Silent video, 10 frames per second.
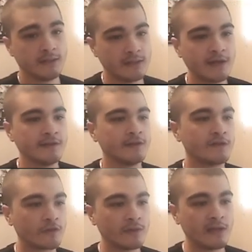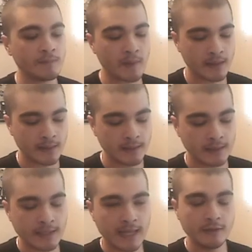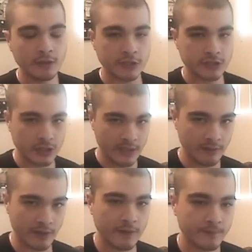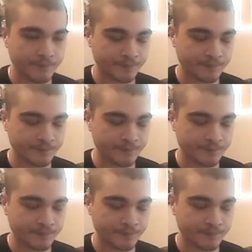doesn't scream, hey, look, generic.